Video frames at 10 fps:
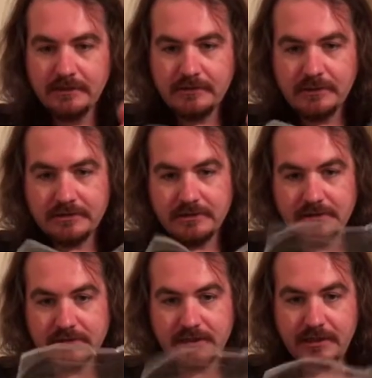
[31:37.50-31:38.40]
this
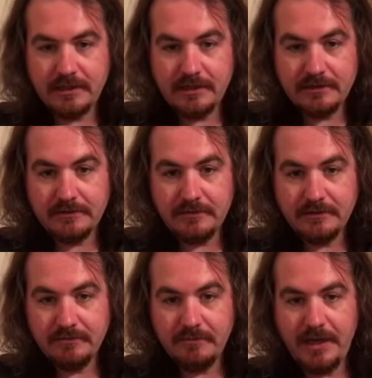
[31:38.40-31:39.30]
is a
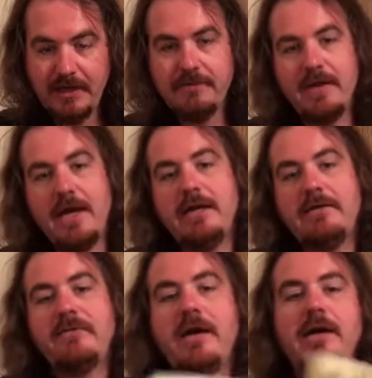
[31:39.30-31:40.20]
May of
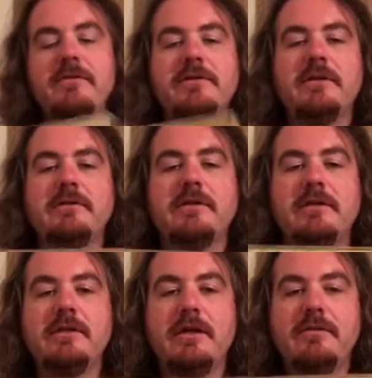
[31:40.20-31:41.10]
'85. It says on
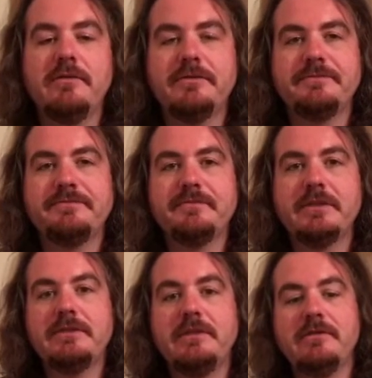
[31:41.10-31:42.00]
the cover.
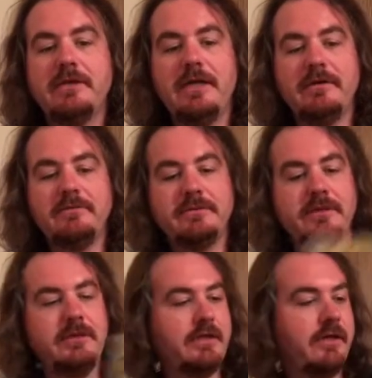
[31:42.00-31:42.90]
So yeah,
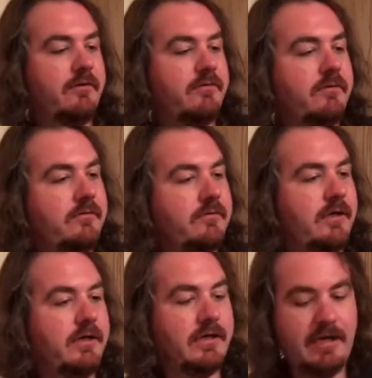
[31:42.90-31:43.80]
there you go.
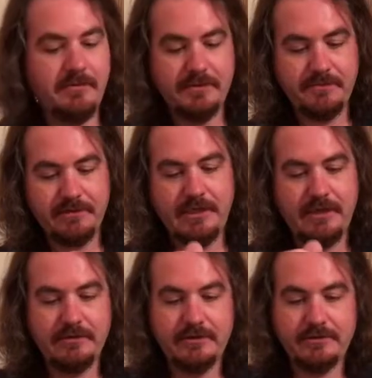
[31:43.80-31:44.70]
The comic book
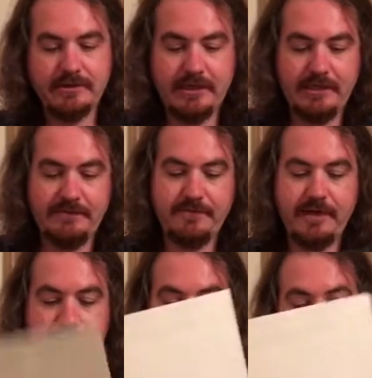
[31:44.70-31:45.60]
characters in
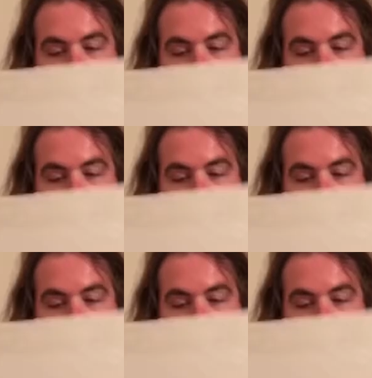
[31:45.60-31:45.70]
'85.